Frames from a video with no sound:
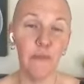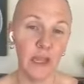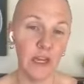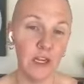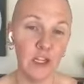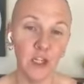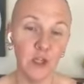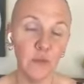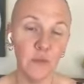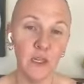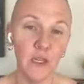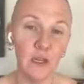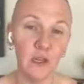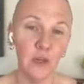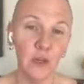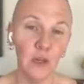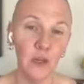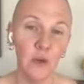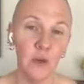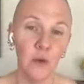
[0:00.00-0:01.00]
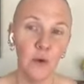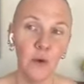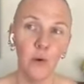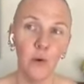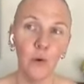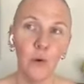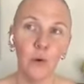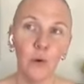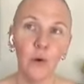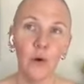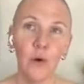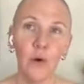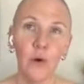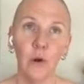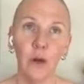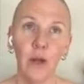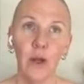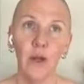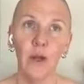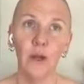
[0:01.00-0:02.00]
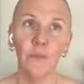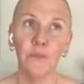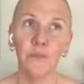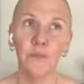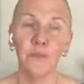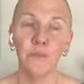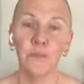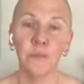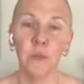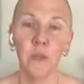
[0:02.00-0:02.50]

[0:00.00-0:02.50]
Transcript: management or